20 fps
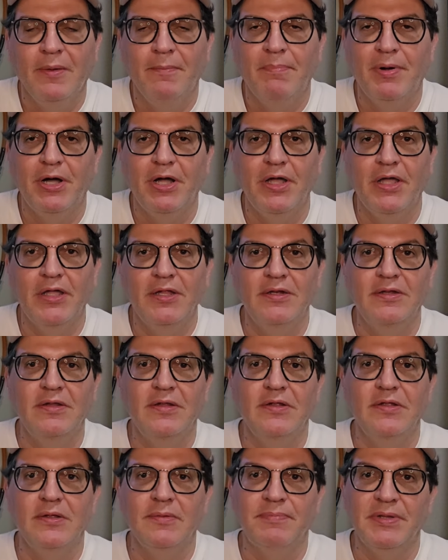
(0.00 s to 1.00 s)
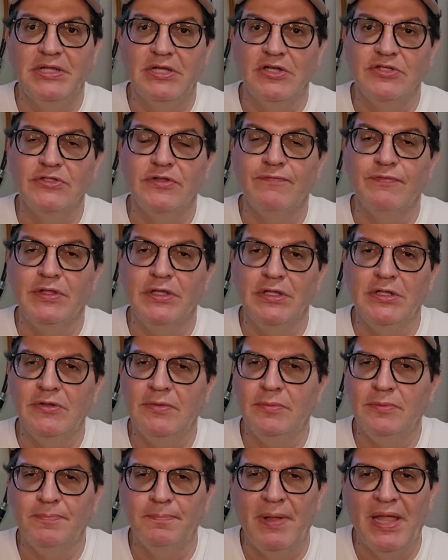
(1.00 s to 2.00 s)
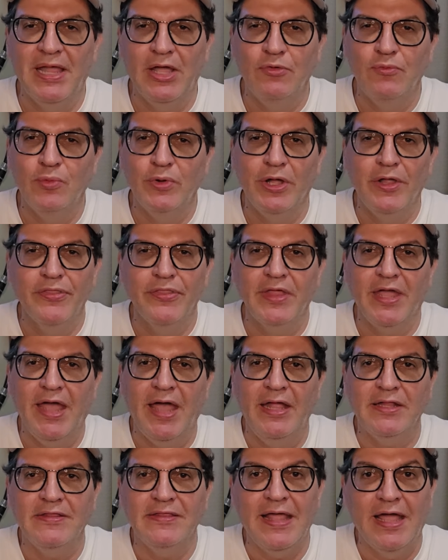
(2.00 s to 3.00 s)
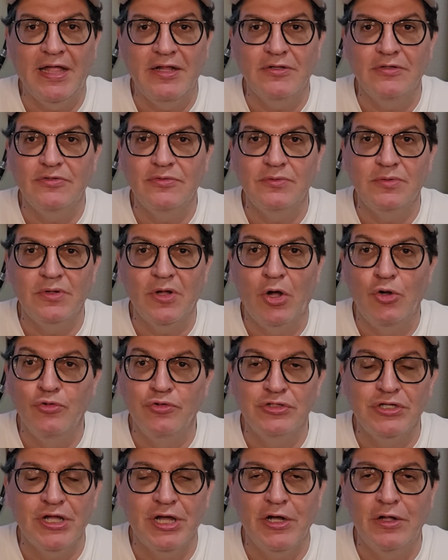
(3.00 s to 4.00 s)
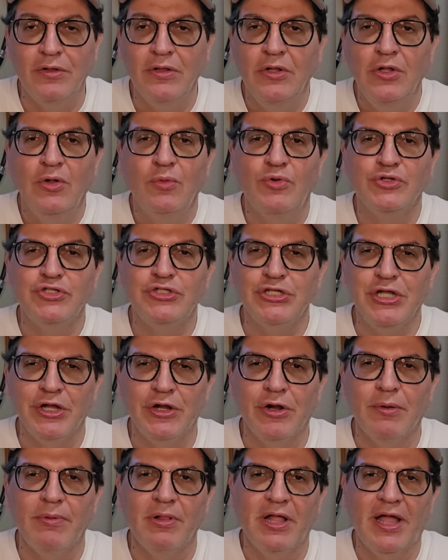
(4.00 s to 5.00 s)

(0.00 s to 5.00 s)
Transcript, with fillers: But because of the bandwidth at that hotel was terrible.